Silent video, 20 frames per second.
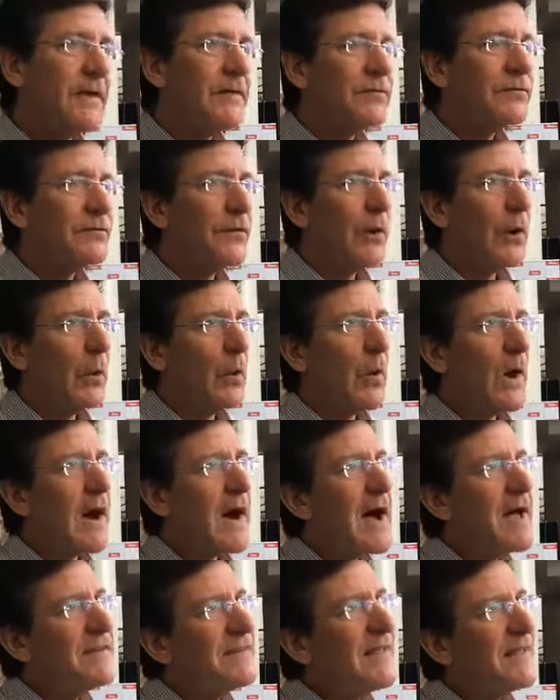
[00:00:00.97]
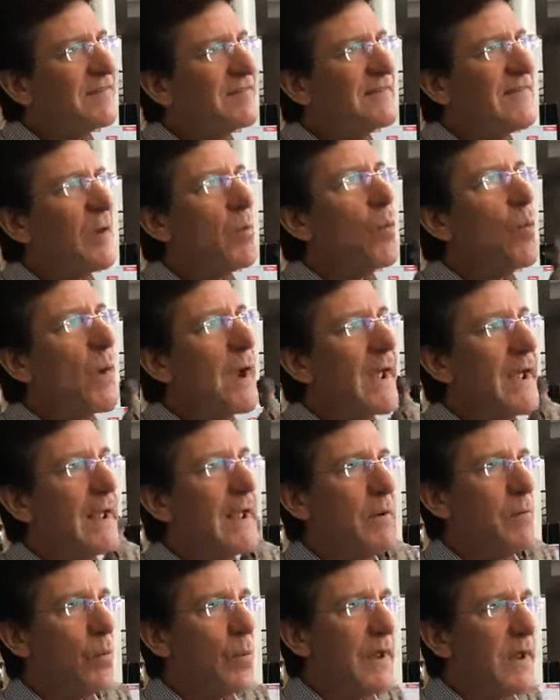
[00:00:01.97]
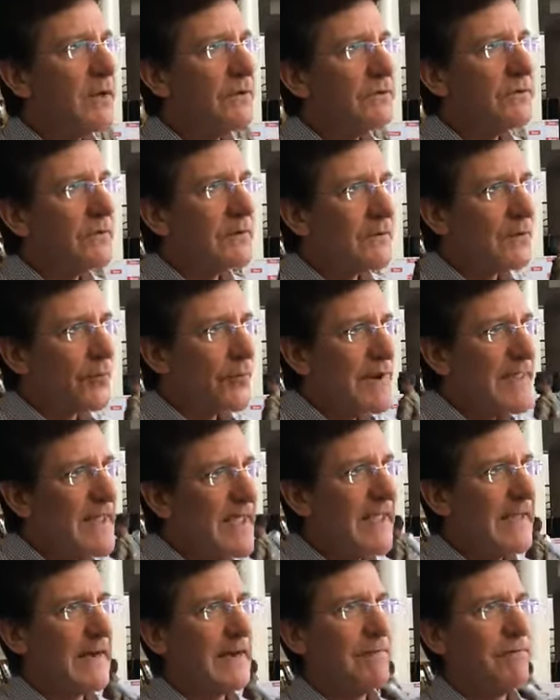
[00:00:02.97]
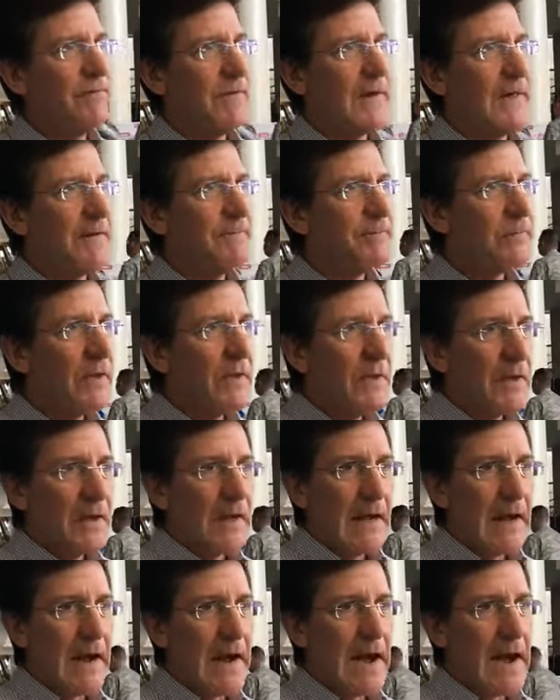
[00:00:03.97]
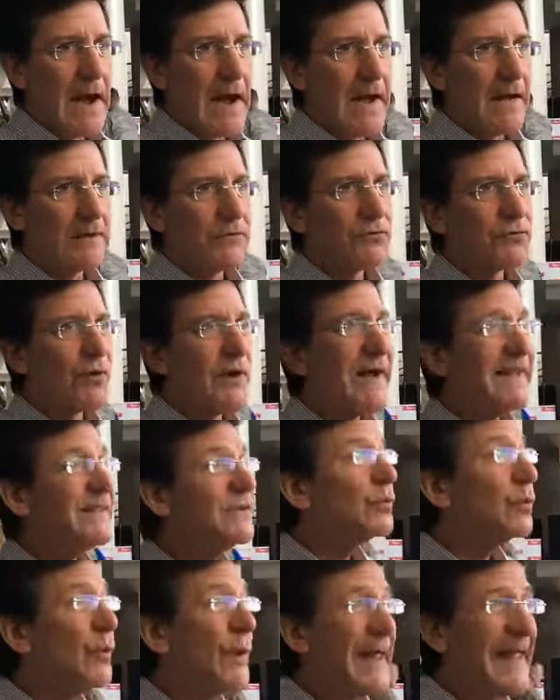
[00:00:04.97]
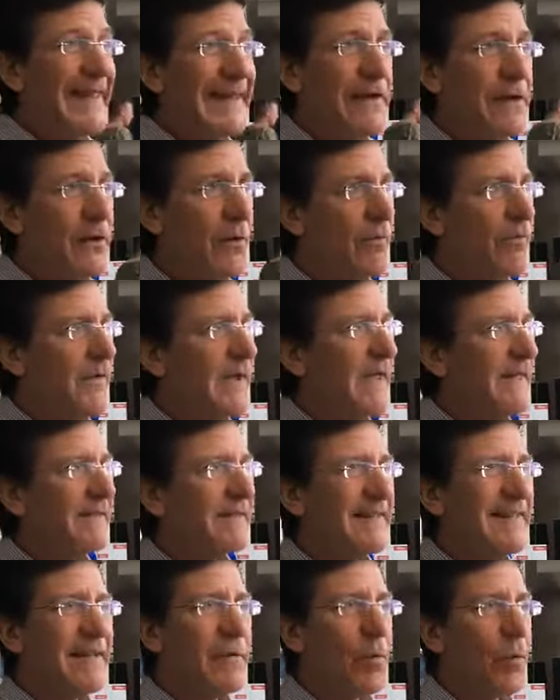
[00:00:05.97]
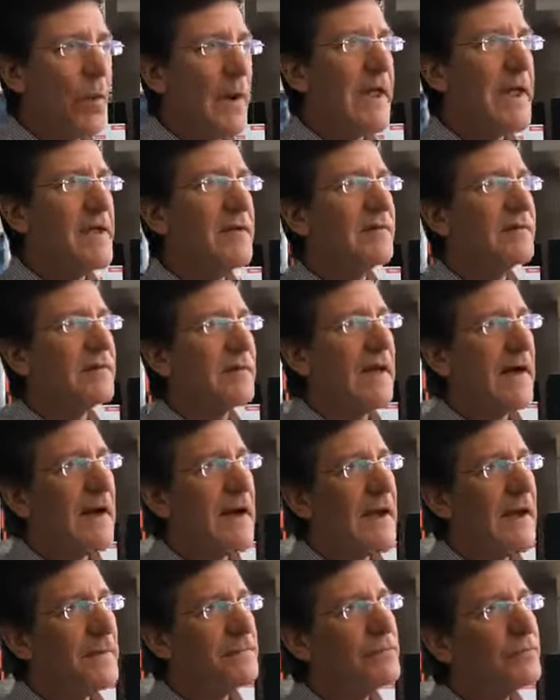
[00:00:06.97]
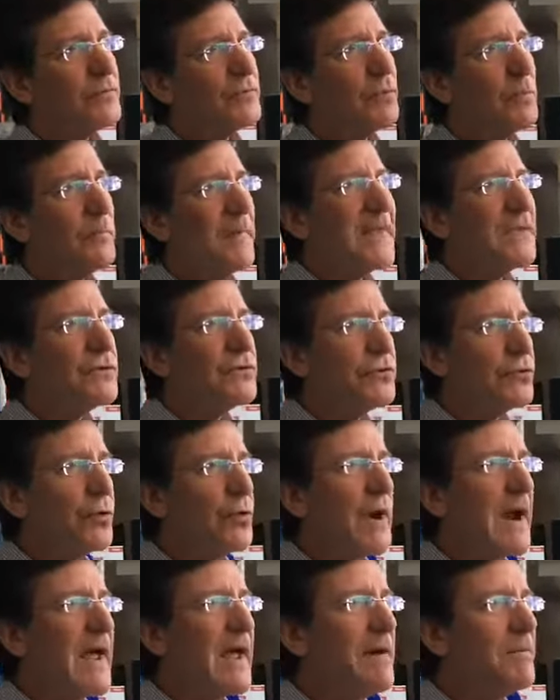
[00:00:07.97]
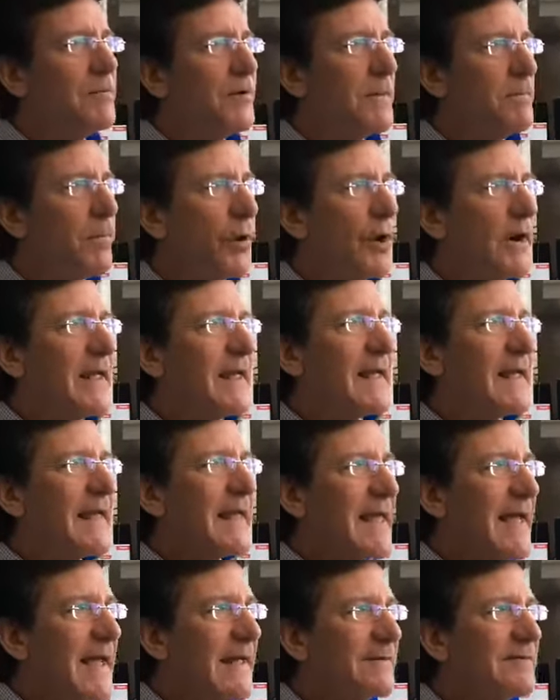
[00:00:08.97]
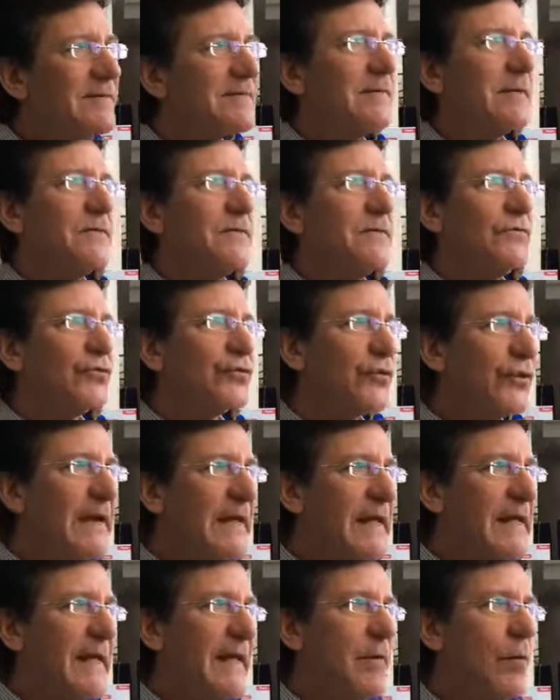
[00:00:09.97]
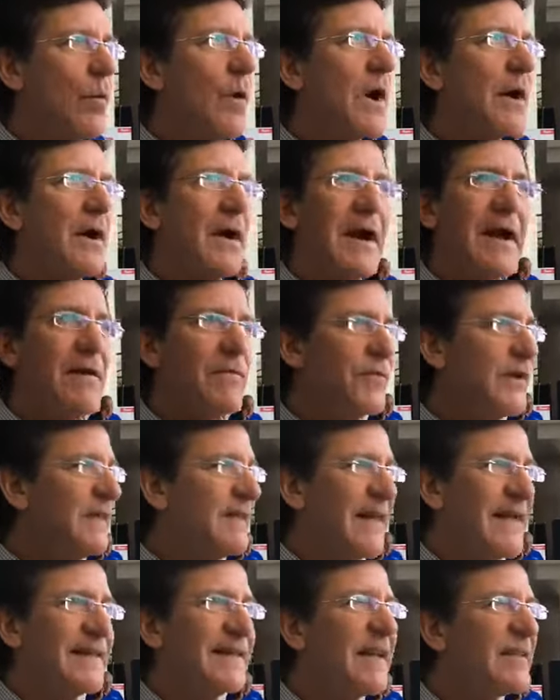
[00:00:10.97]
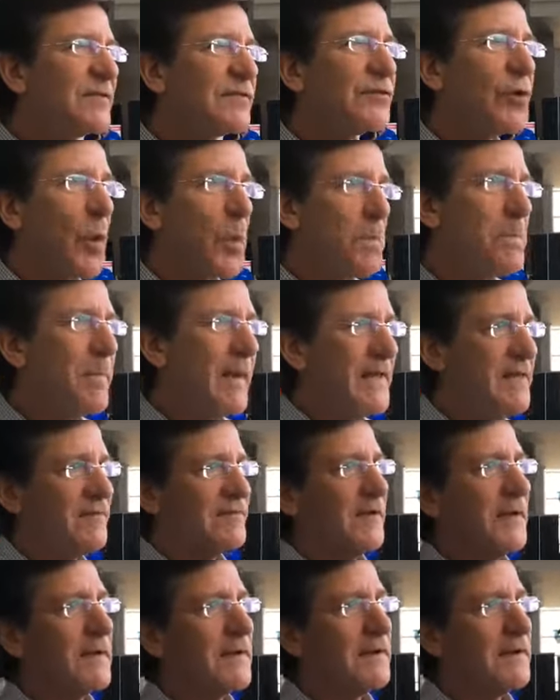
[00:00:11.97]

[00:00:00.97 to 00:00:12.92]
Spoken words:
So that's the way we are creatively trying to innovate in ways to make sure everybody gets drinking water every day. That's so basic.